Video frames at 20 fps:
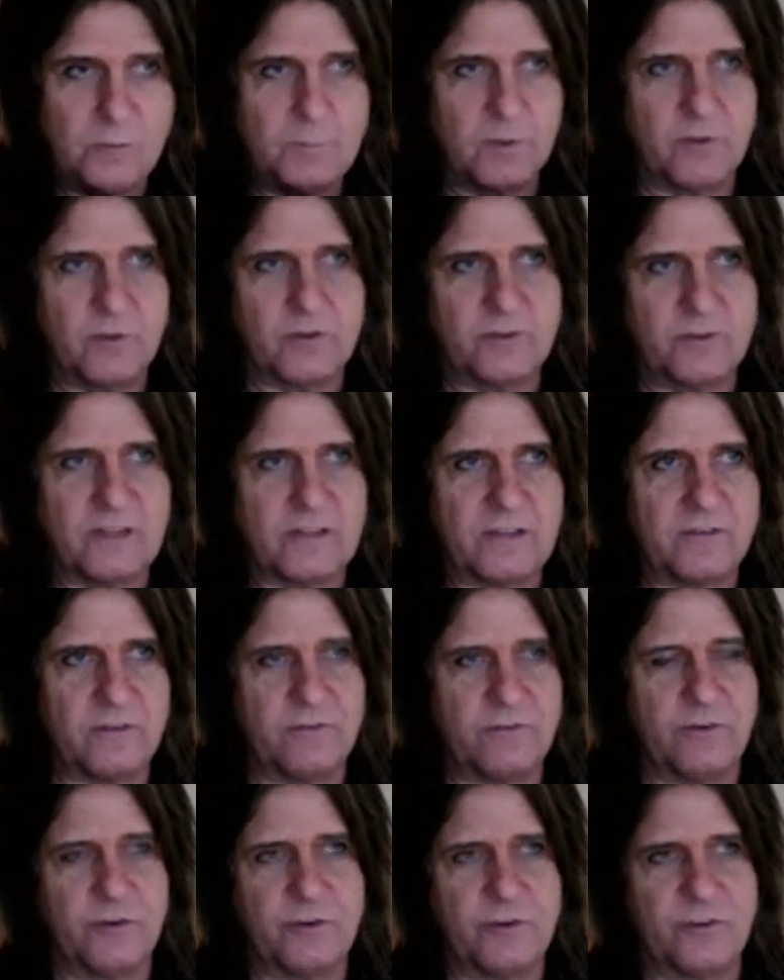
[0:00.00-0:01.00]
because that's the
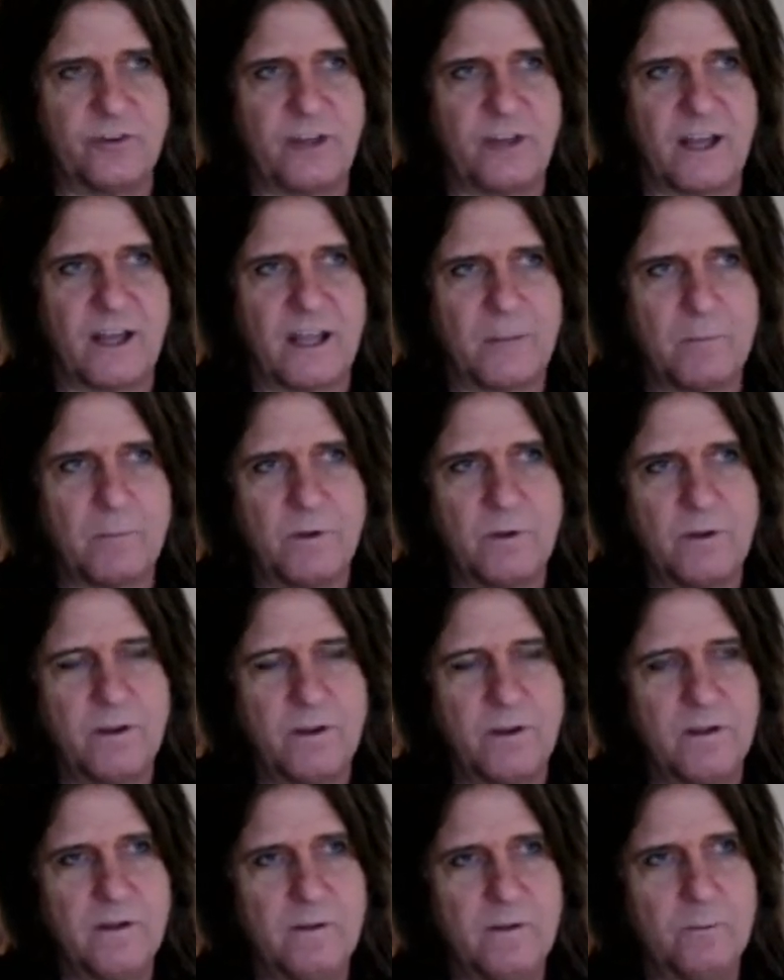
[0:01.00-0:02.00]
first time
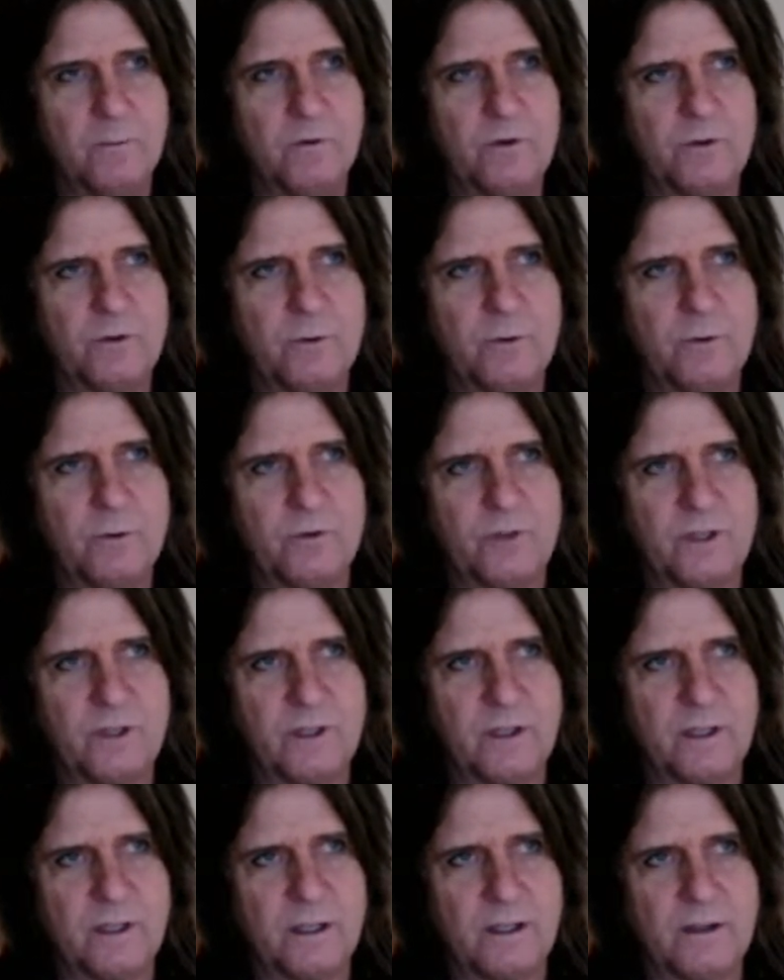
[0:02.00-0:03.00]
we're
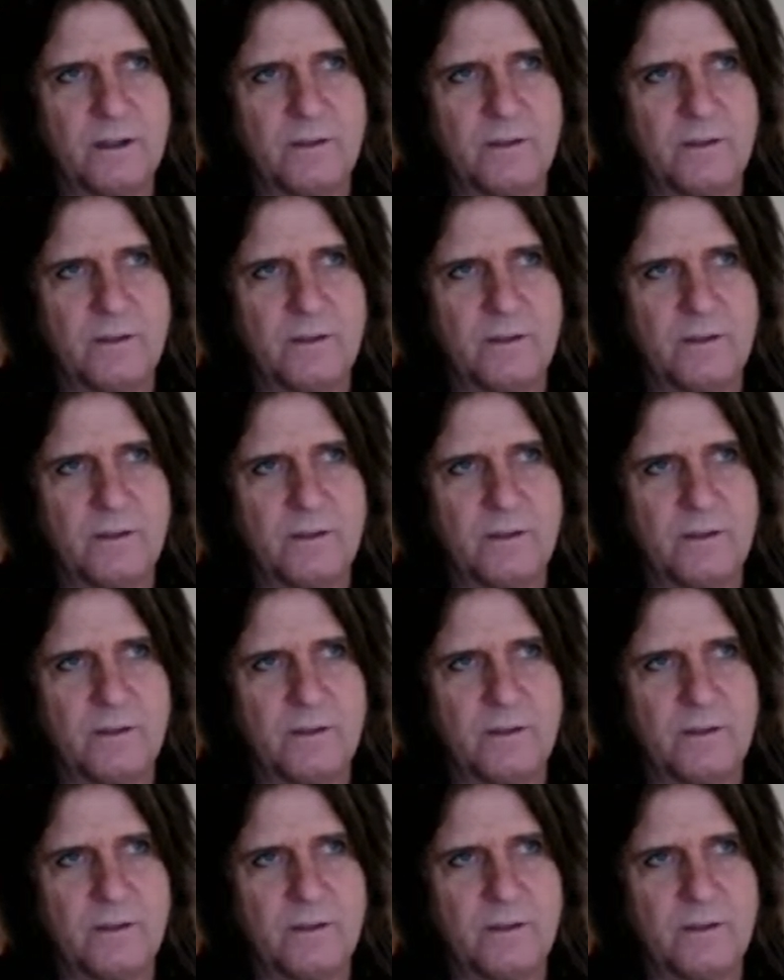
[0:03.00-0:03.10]
using